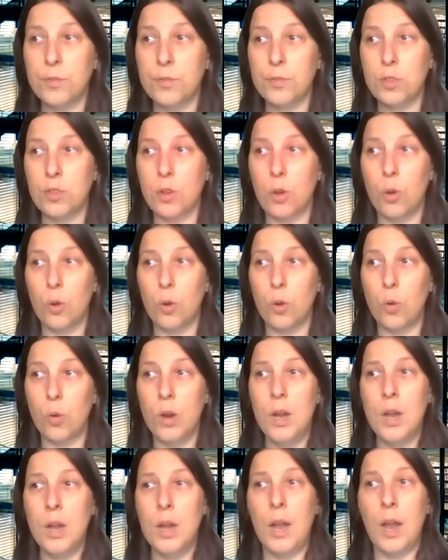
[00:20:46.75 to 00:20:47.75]

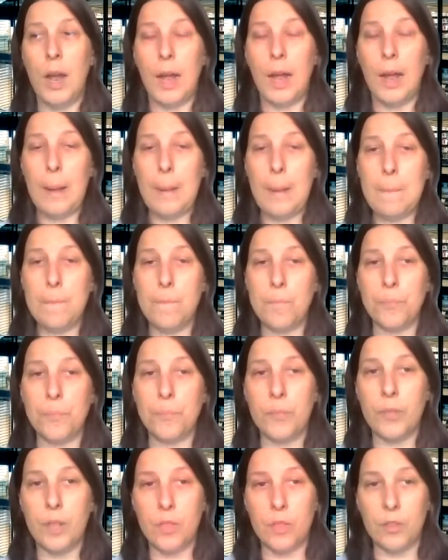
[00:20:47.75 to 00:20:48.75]
So
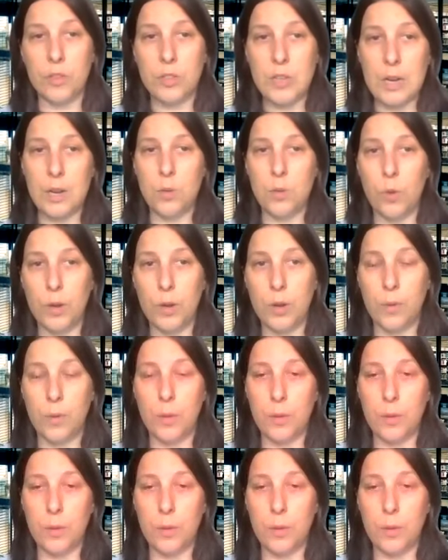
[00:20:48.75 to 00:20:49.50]
the second one,